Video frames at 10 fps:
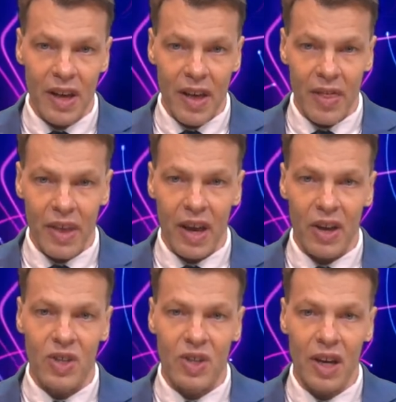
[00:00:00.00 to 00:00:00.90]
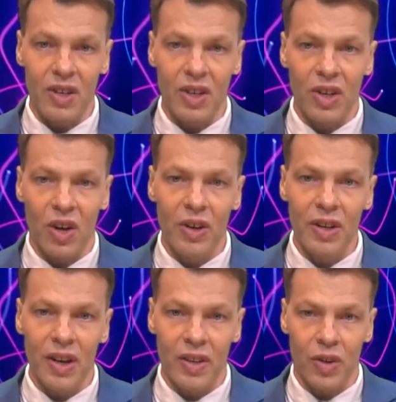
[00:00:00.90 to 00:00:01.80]
they're centered on
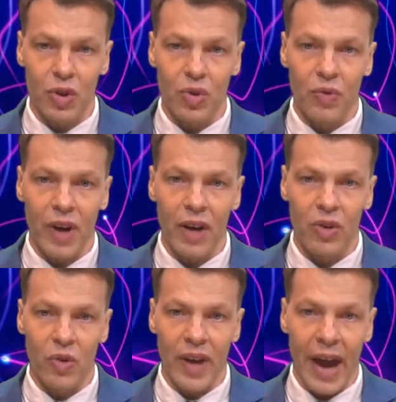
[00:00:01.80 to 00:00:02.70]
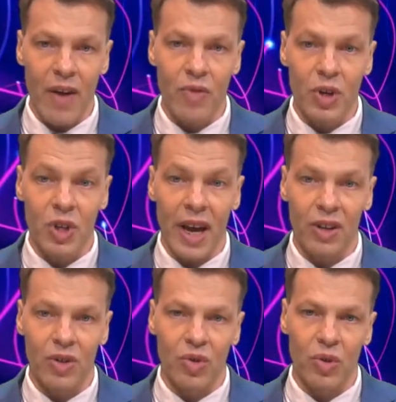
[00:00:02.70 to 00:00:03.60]
the true value, they're averaged out to
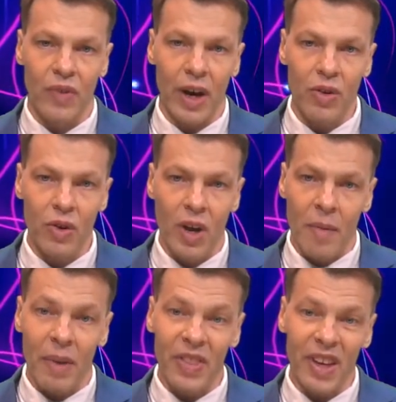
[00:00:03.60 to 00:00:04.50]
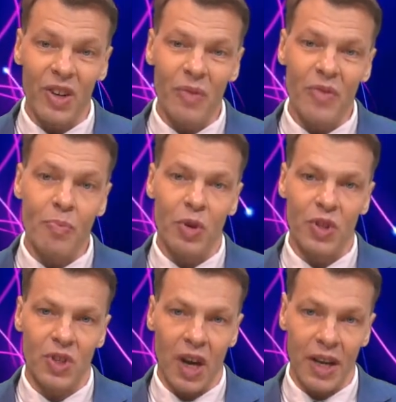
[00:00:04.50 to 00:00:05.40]
the true value, but they're not very
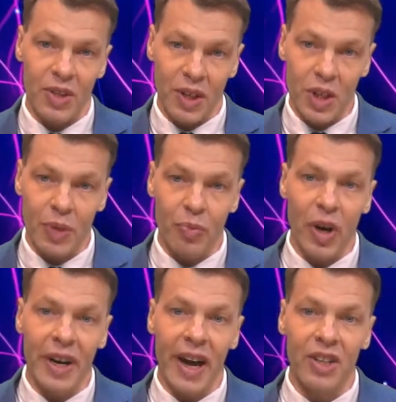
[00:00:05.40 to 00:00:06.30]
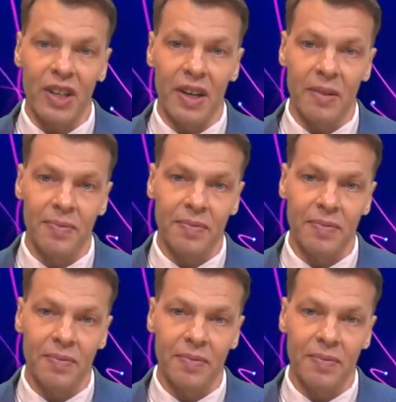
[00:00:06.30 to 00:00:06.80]
precise, they're spread out again.